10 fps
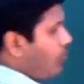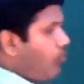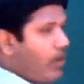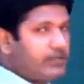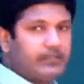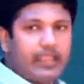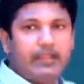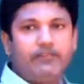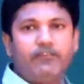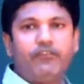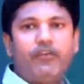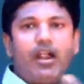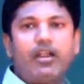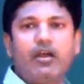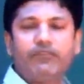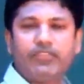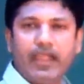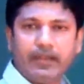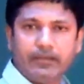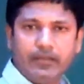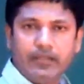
what's in front of that?